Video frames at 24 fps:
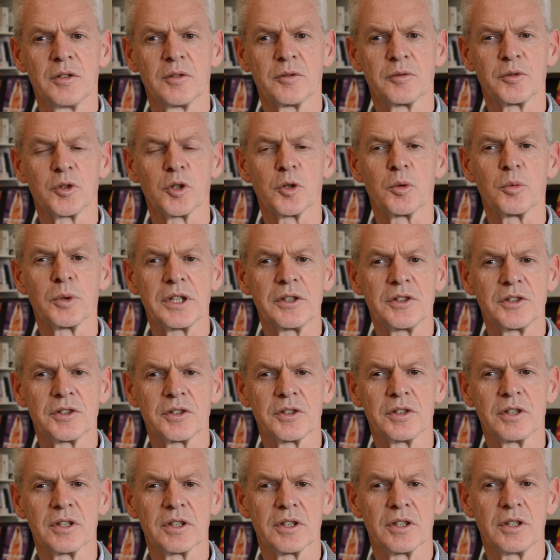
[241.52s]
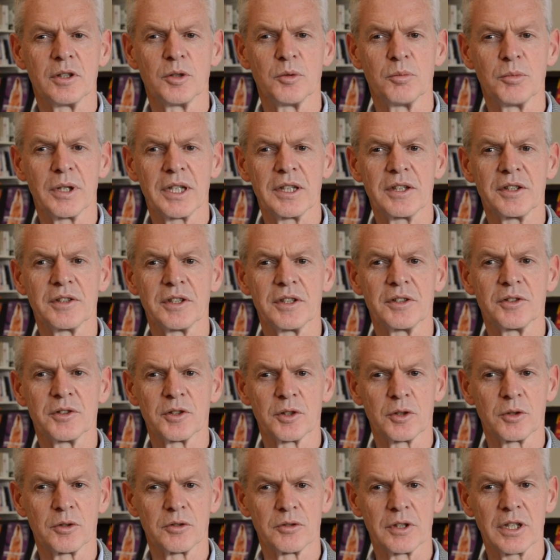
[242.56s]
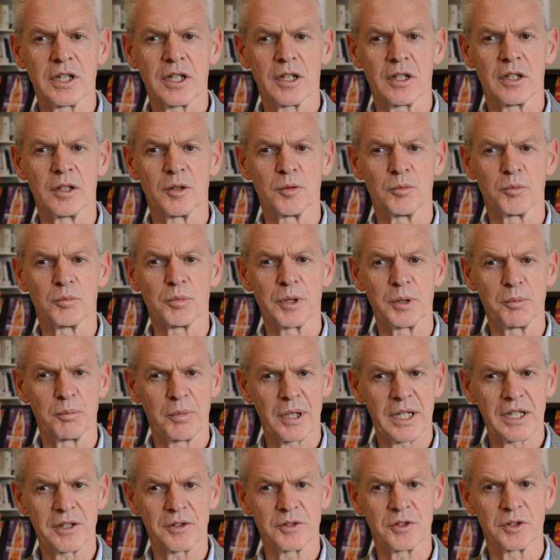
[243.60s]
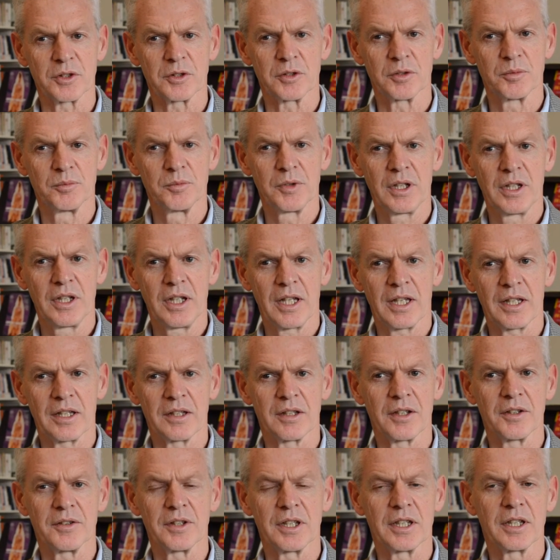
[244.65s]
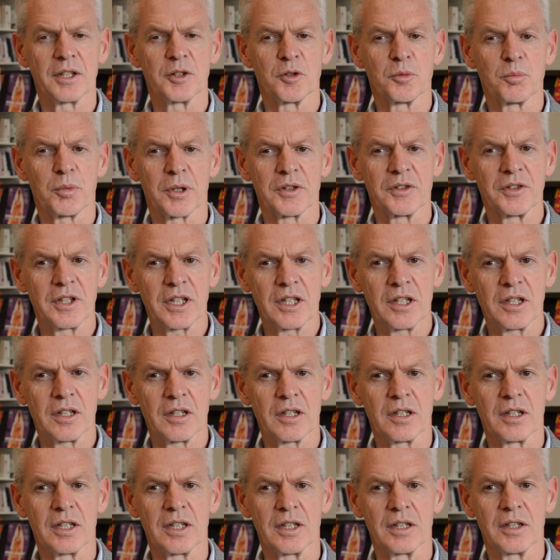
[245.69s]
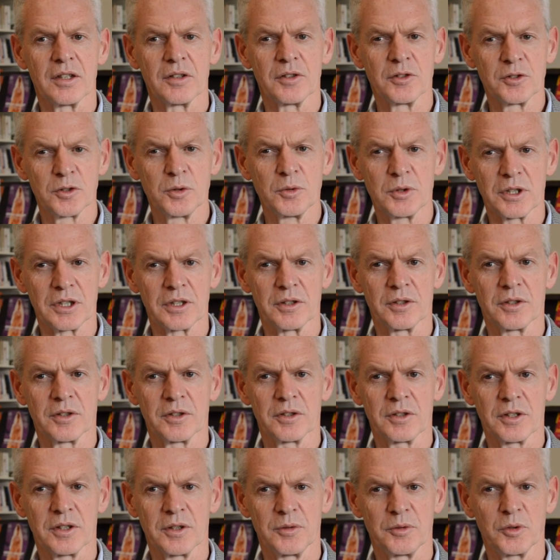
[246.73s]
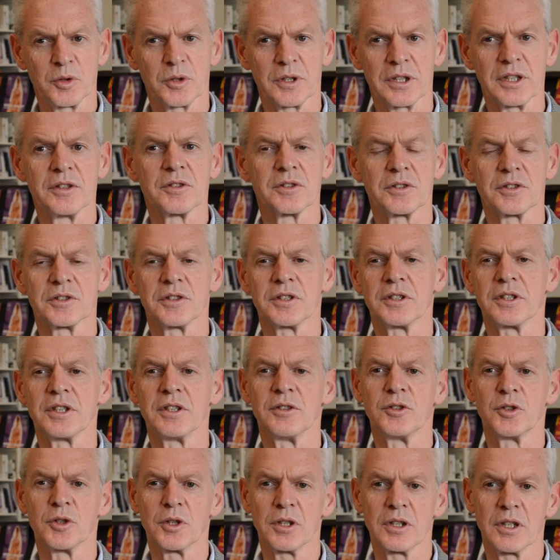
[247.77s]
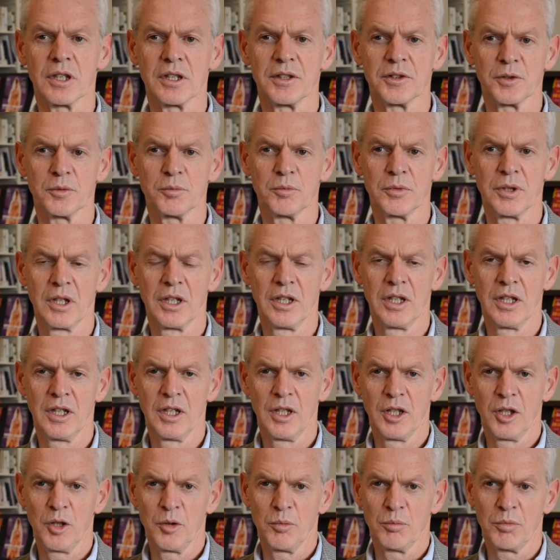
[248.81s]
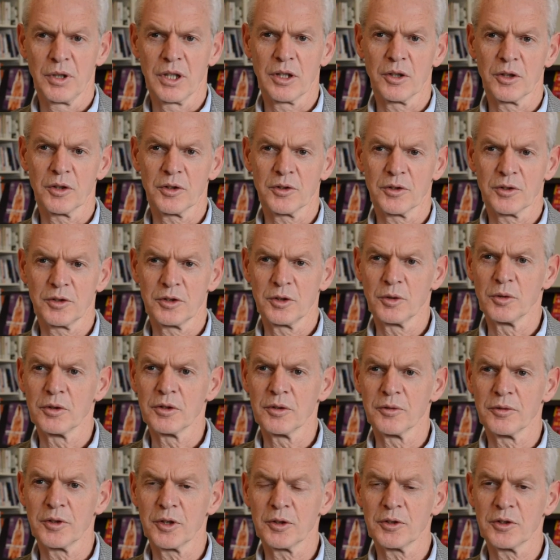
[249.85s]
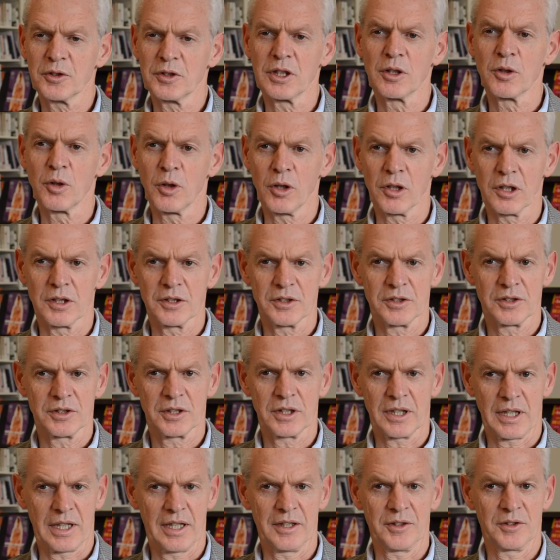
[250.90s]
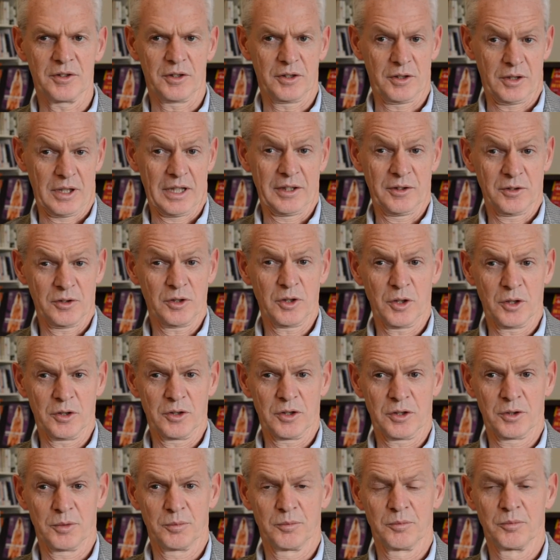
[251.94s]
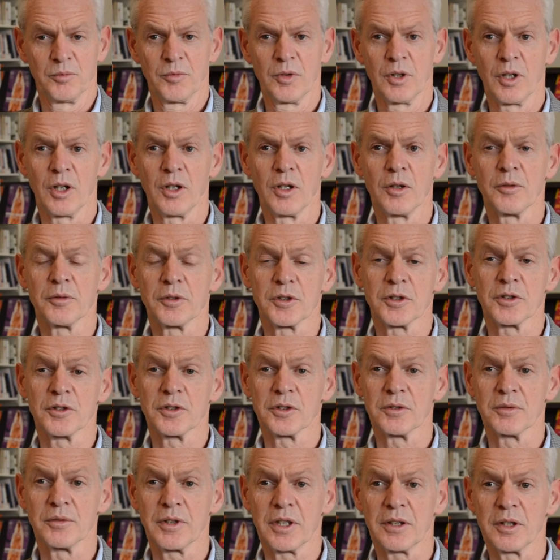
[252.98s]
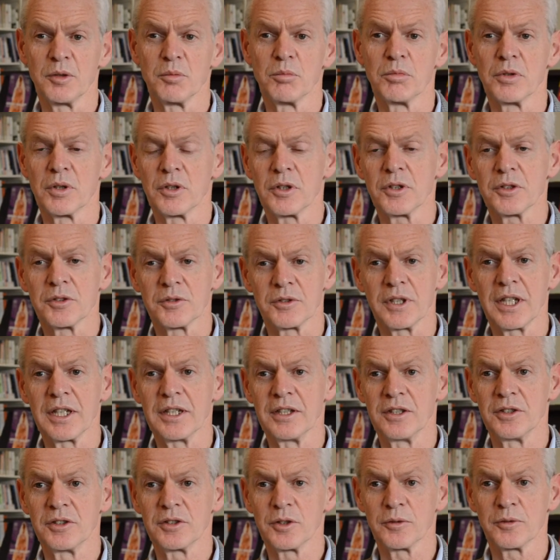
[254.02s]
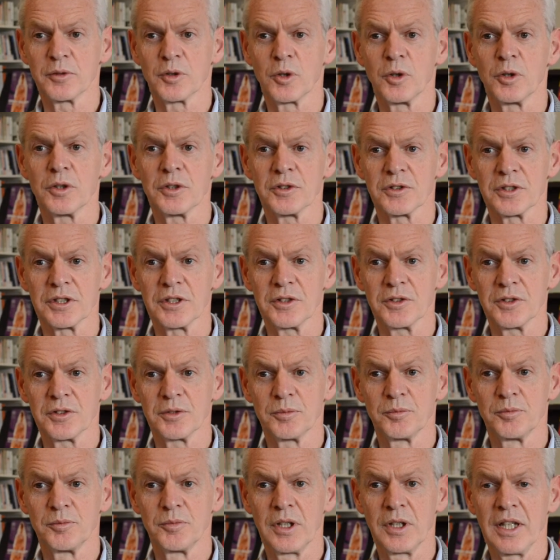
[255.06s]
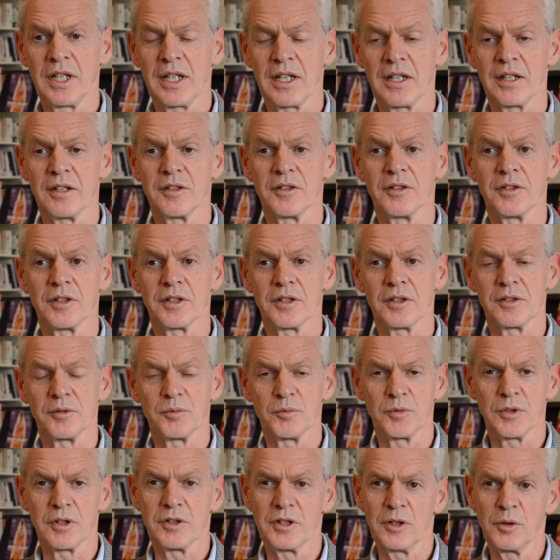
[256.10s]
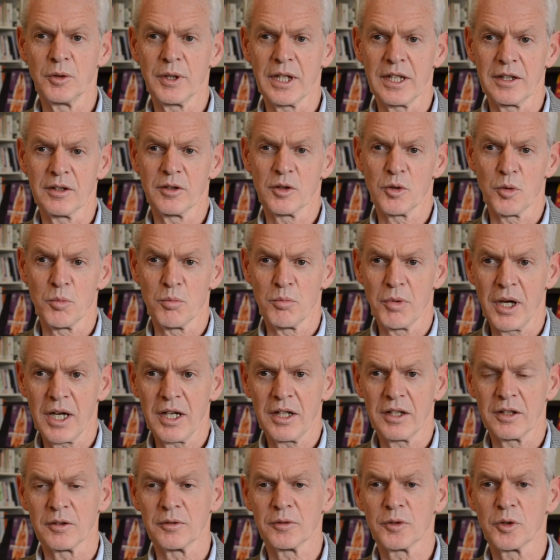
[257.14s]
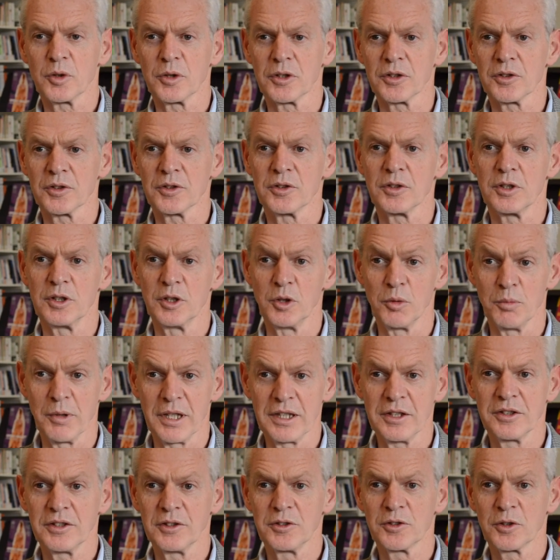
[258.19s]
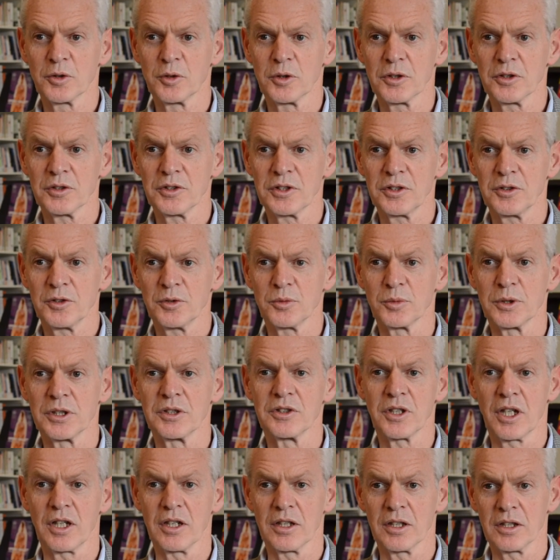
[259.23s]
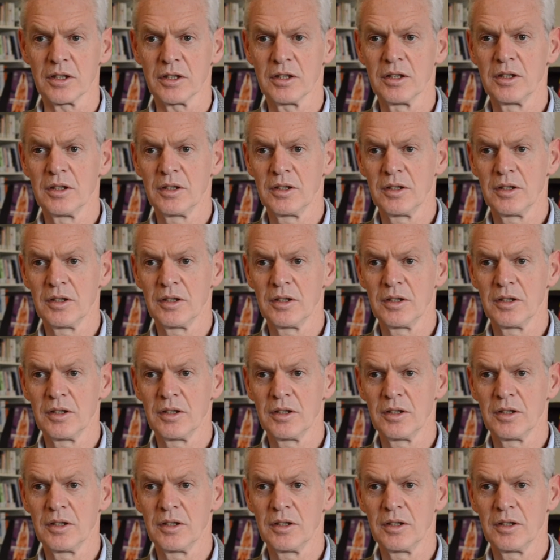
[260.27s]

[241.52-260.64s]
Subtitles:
for which the humanities curriculum prepares you. And I think it's particularly suited if you're interested in journalism, because University College as such offers a very broad range of courses. And you can combine, of course, humanities courses, which are